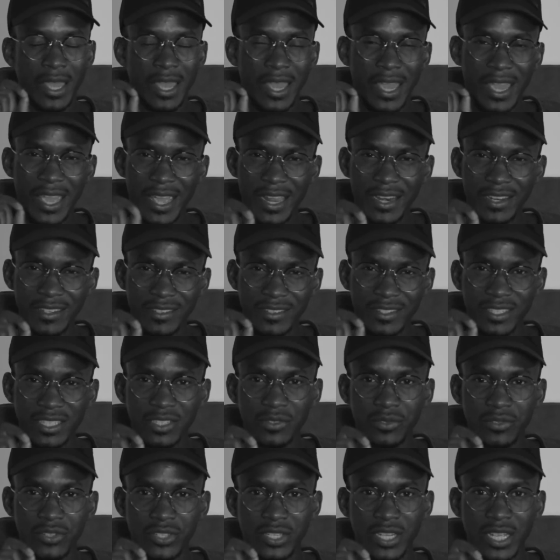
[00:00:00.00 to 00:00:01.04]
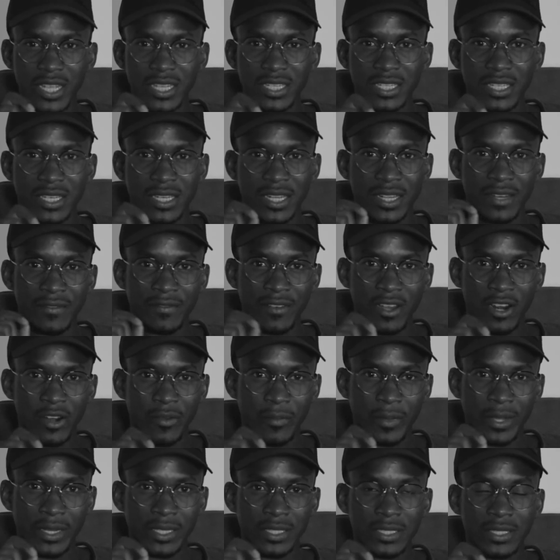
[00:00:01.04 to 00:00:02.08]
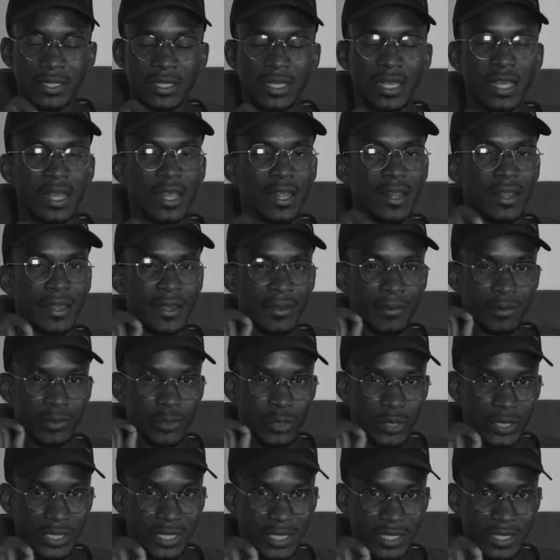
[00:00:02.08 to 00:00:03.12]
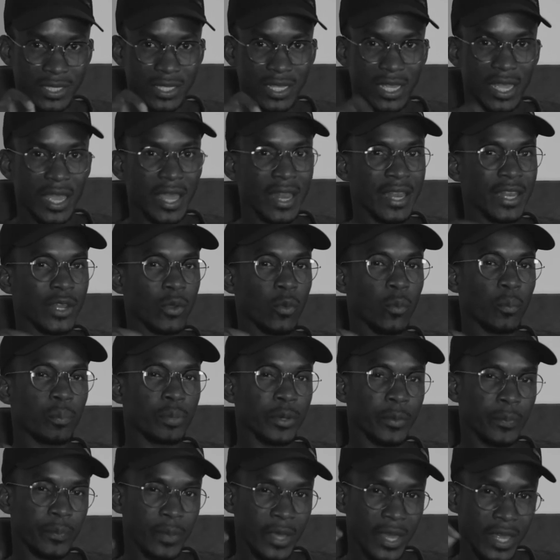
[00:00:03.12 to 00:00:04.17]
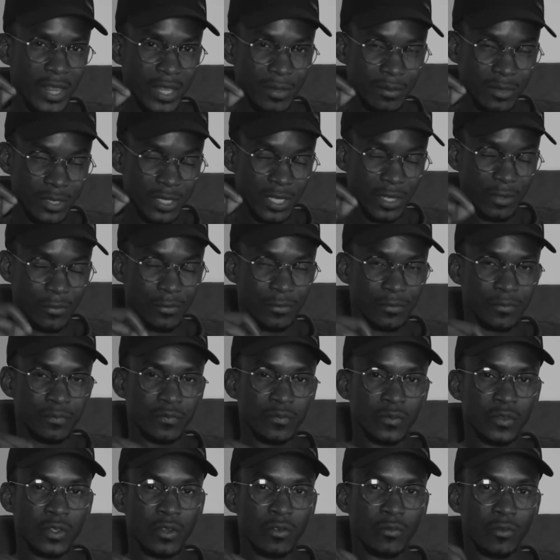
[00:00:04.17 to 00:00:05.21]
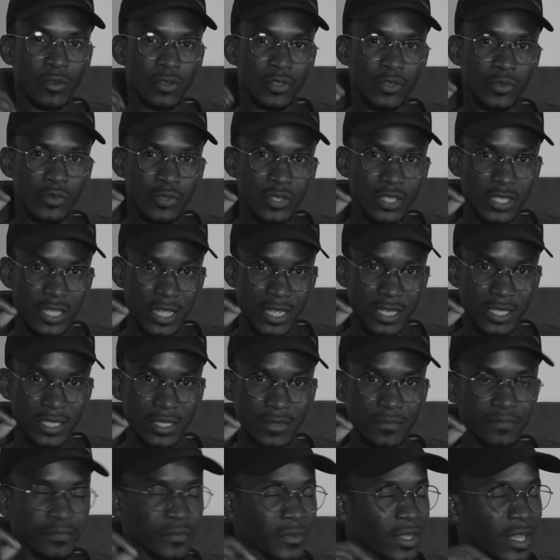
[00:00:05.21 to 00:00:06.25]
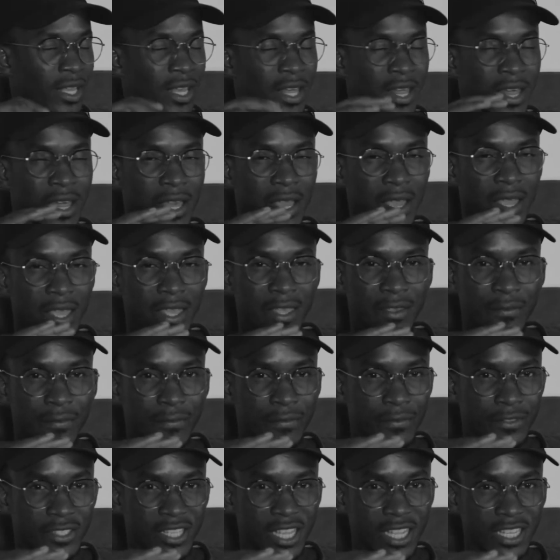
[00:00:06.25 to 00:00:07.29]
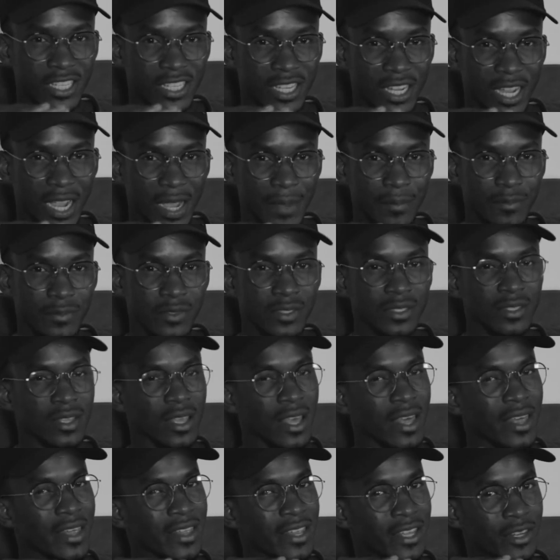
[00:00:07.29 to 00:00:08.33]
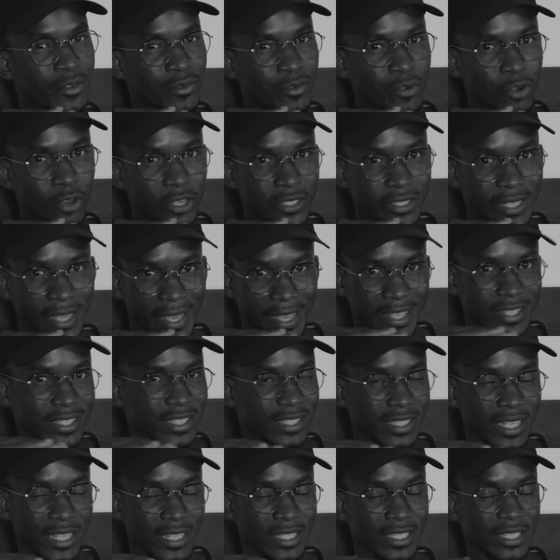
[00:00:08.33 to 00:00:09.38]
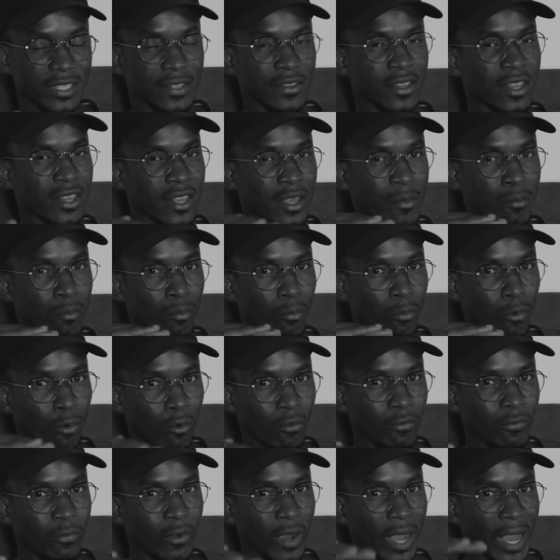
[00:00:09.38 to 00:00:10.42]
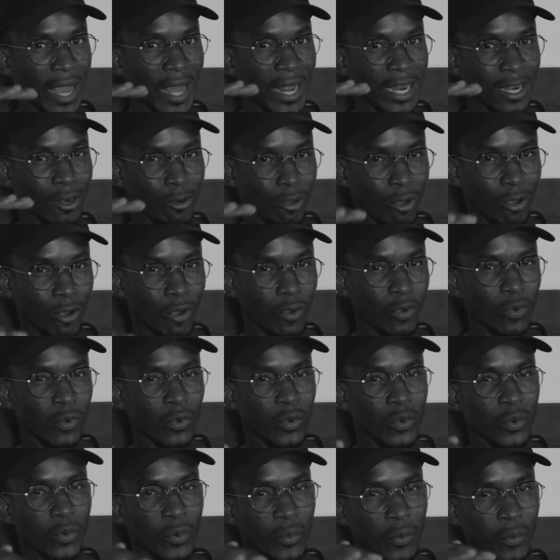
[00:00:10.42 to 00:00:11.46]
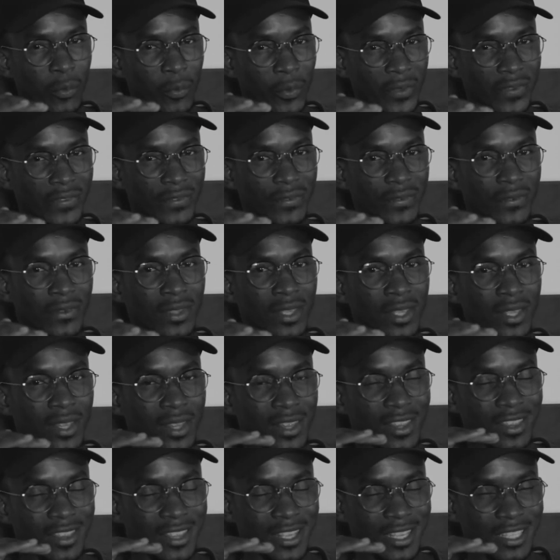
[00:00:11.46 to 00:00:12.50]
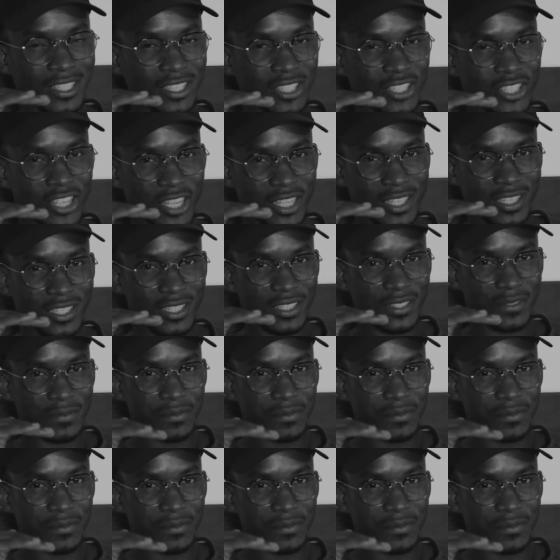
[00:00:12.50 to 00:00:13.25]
any single change in the environment, they will notice and they will prepare themselves for new change. If change comes, they do not hesitate. They move along with the change.